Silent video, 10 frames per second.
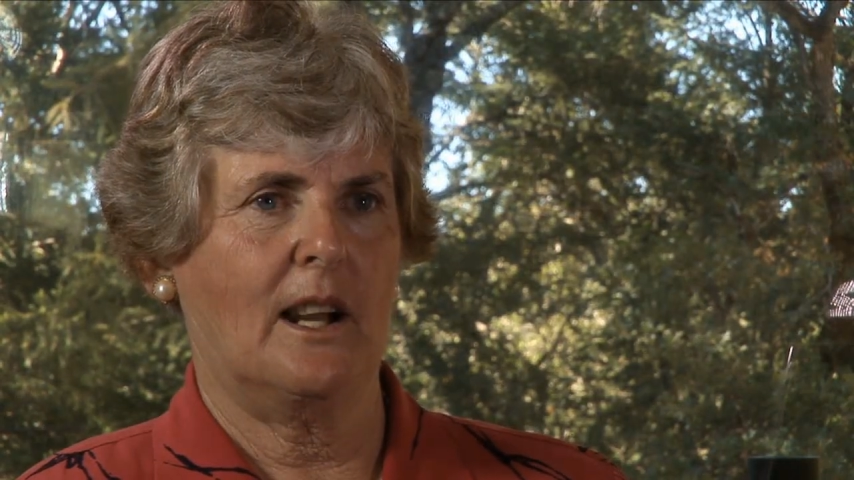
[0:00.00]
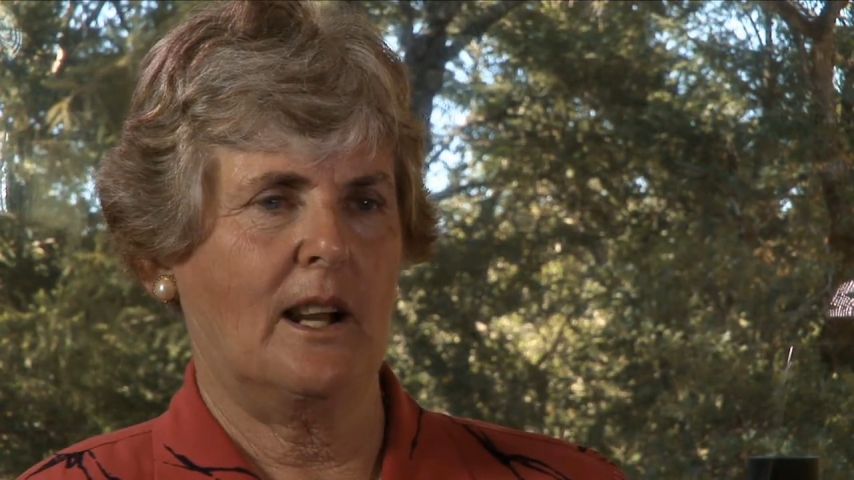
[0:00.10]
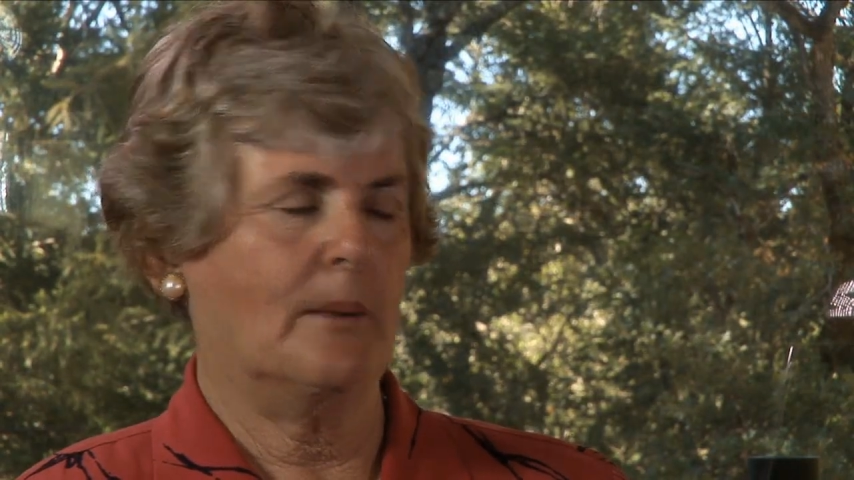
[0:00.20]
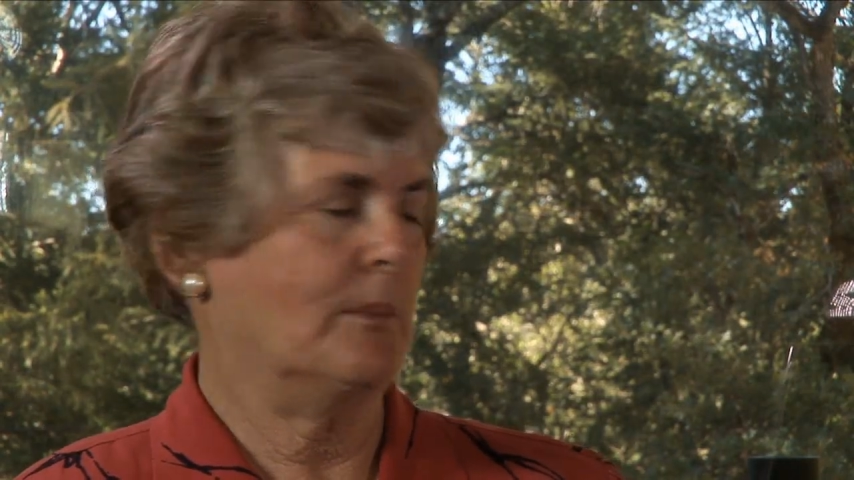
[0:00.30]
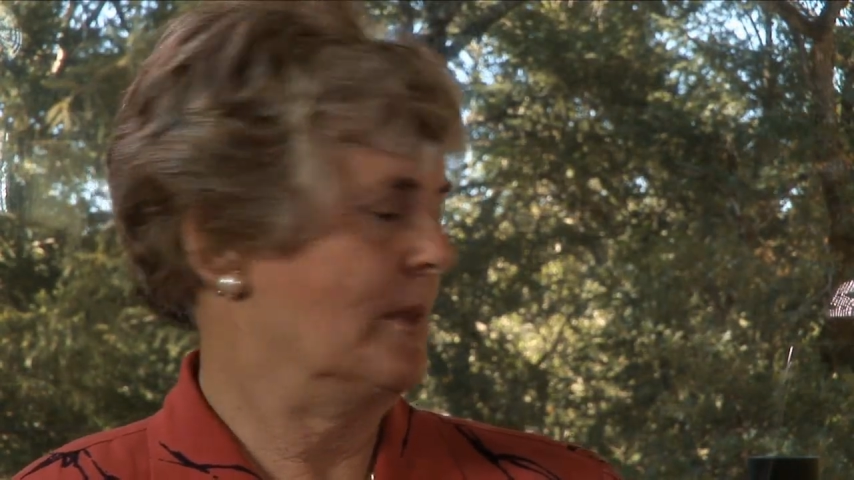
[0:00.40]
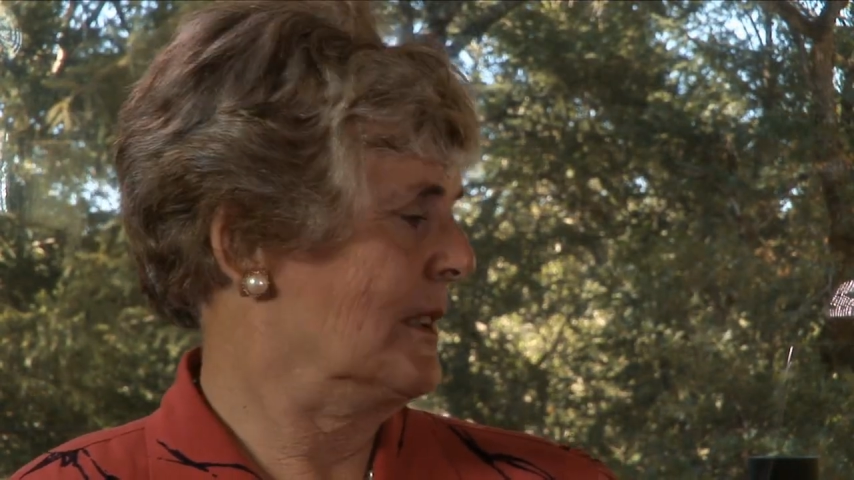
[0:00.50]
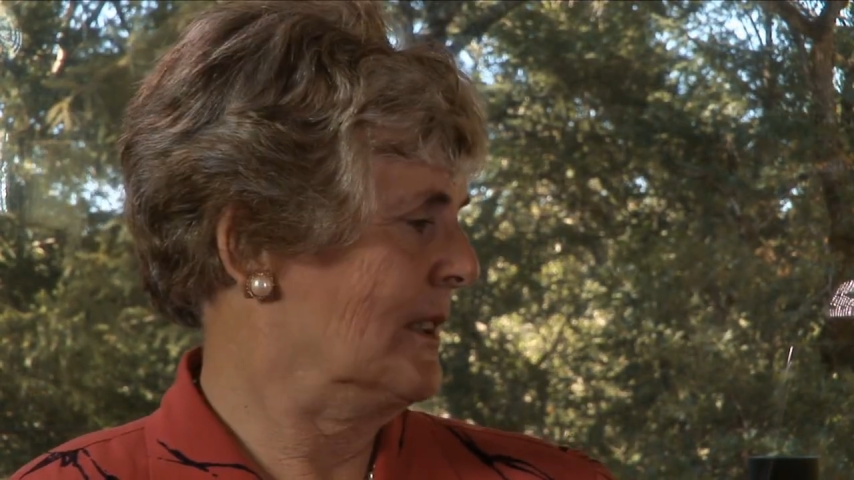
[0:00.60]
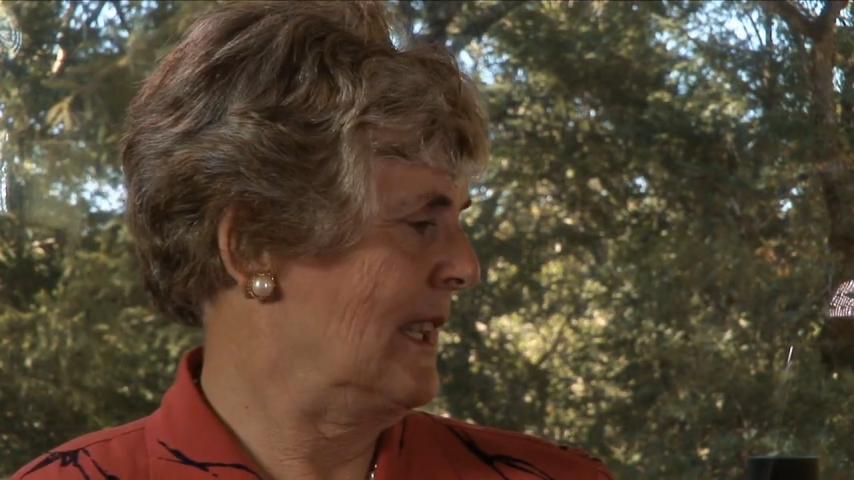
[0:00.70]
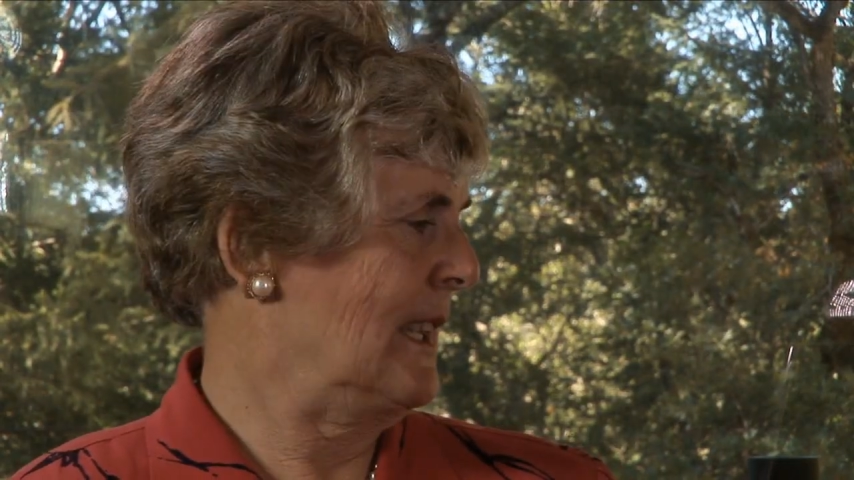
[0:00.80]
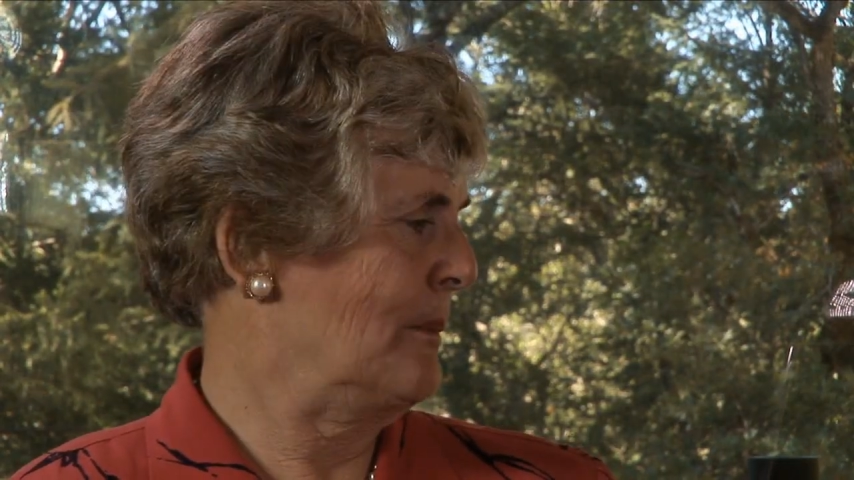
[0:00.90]

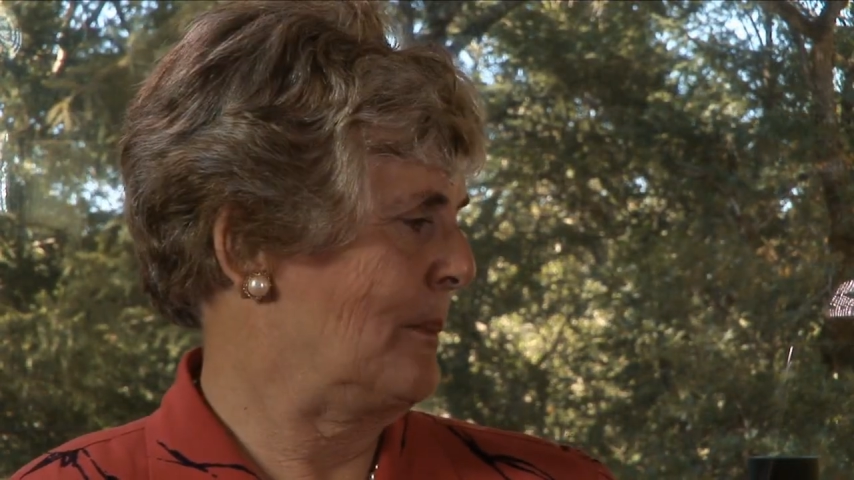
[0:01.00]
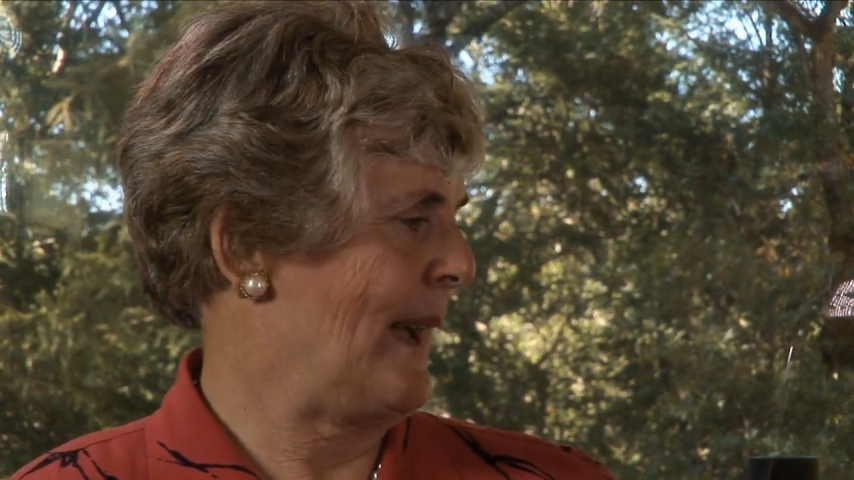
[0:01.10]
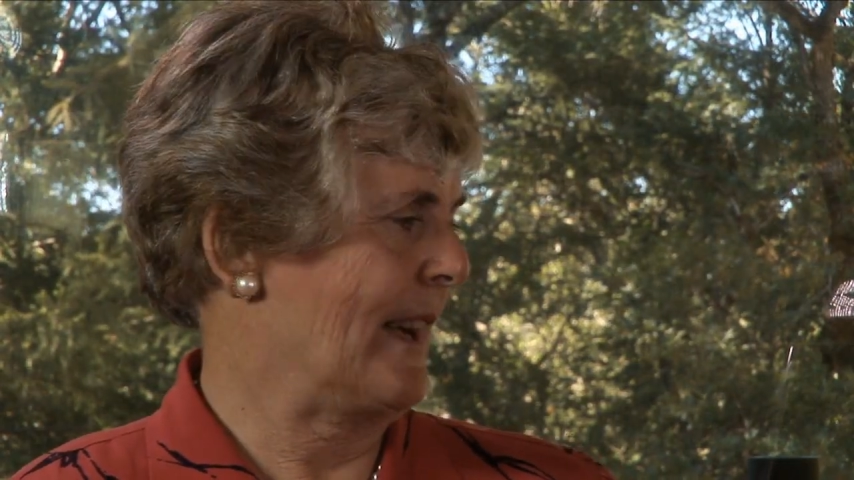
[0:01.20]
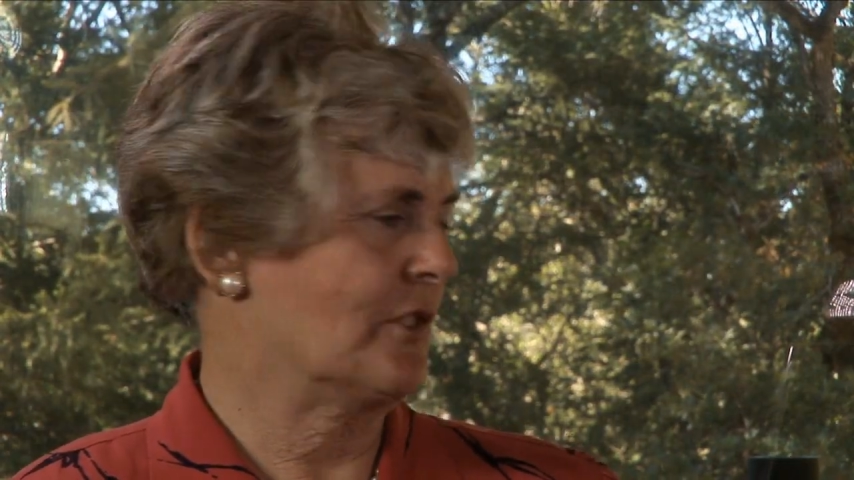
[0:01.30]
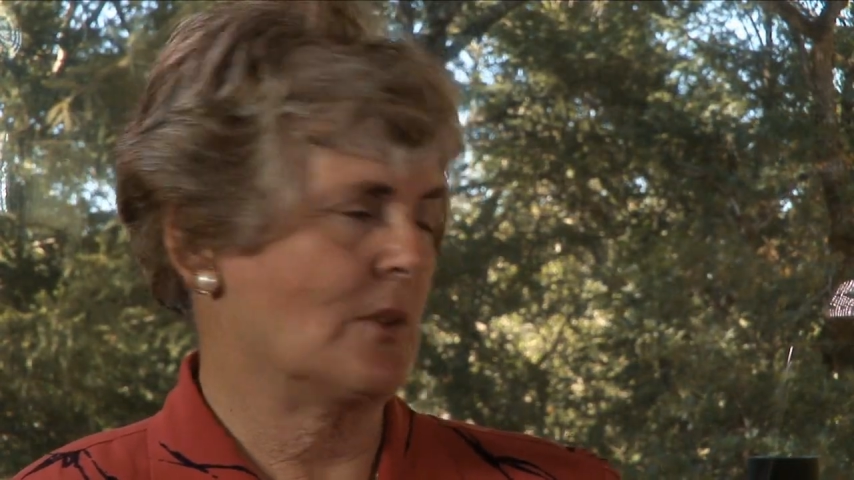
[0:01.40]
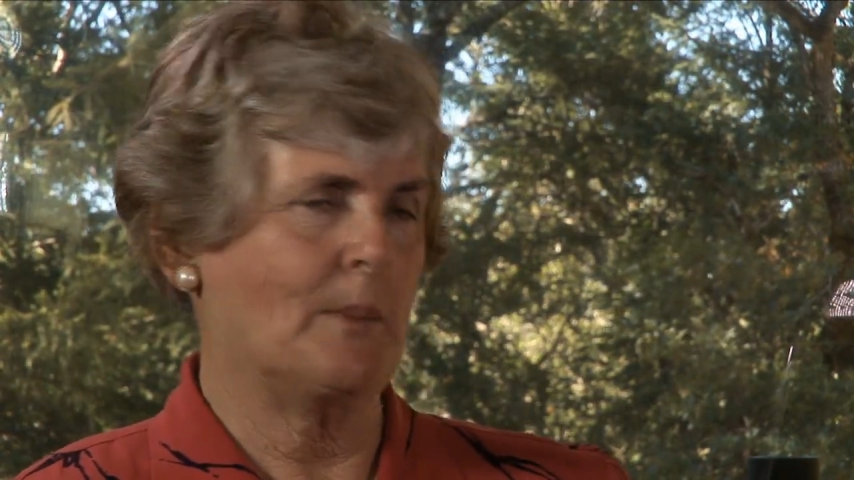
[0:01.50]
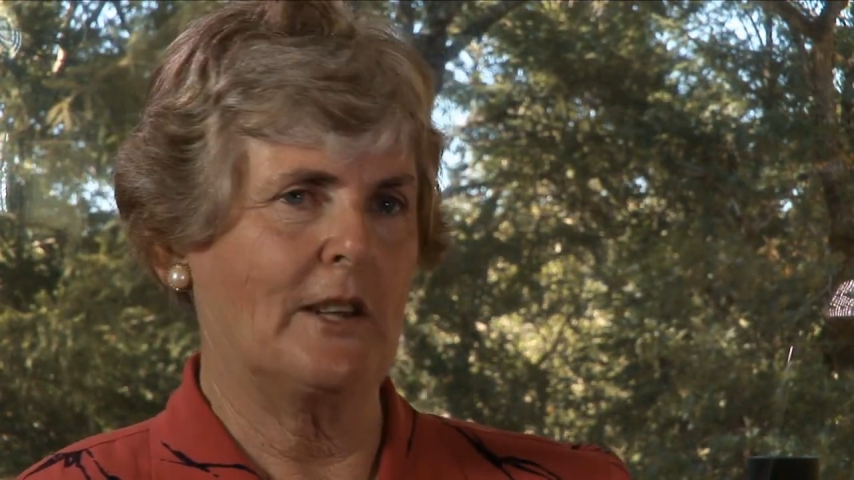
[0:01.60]
the